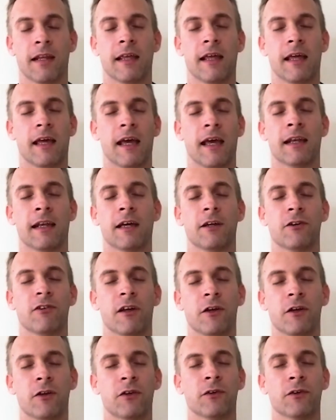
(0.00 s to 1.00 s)
I try to
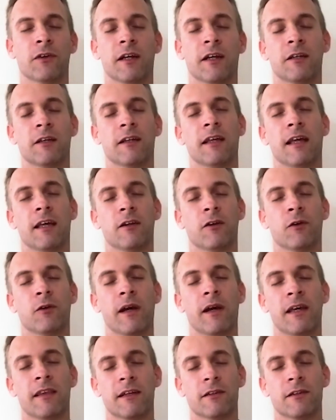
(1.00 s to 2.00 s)
do it in a way
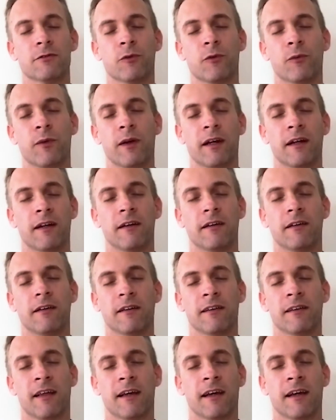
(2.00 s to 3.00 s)
that's aware
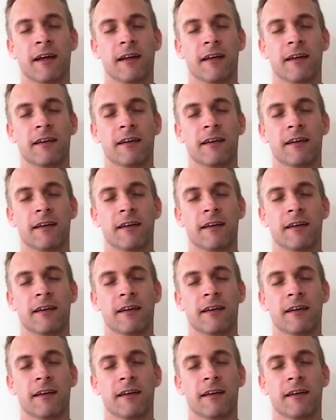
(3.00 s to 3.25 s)
that